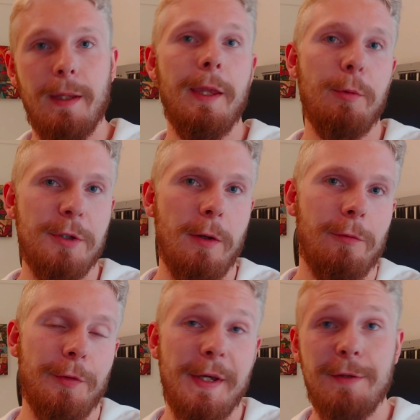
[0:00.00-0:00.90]
That was all
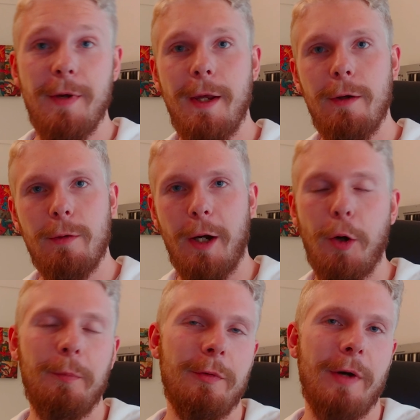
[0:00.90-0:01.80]
for this video. I
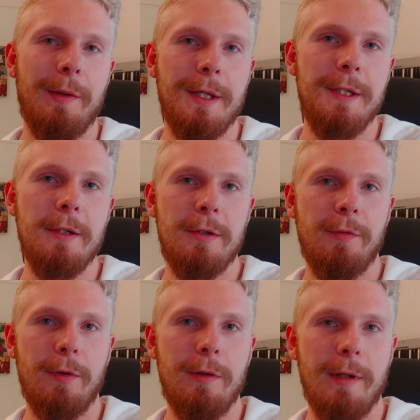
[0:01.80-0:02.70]
hope you found it
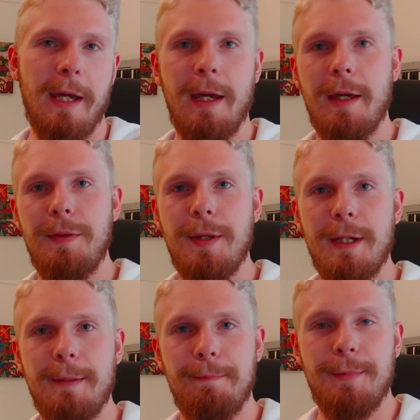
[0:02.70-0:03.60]
useful, and
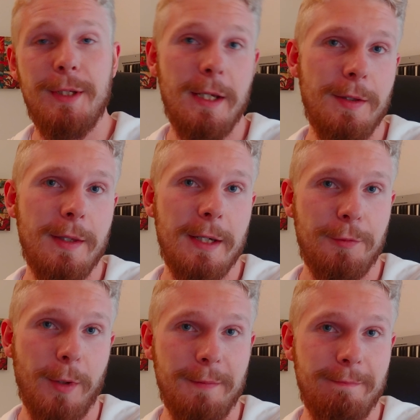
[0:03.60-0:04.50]
see you in the next
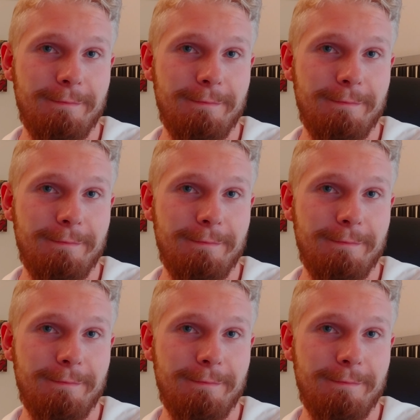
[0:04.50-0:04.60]
one.